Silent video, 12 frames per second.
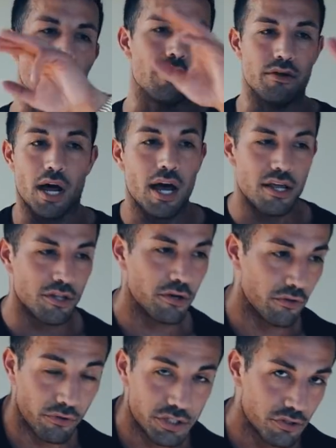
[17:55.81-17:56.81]
not in the
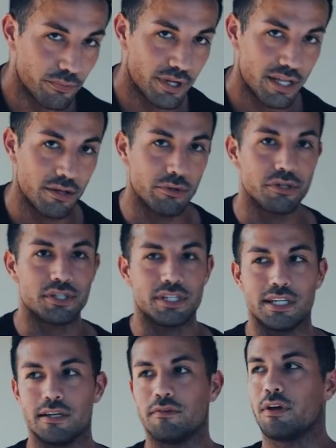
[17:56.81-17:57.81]
original plan that we
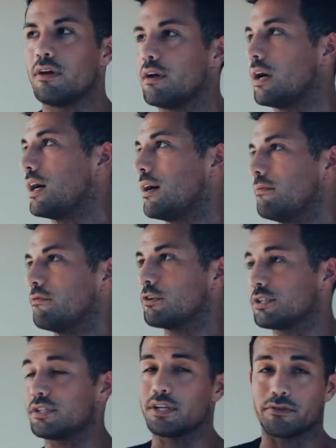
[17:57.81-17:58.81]
received um,
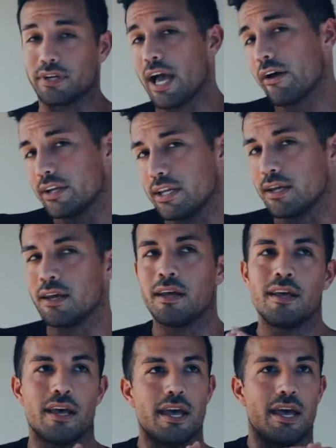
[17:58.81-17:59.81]
versus like reality.
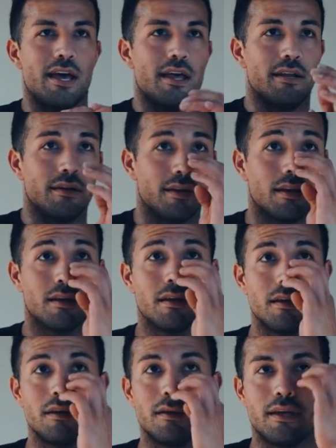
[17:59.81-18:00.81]
And
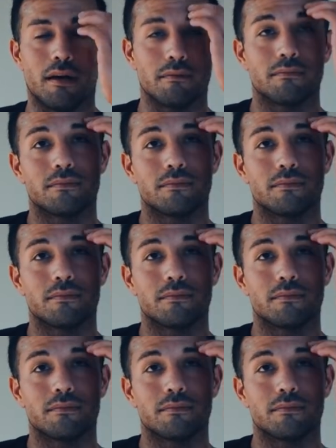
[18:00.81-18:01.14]
yeah.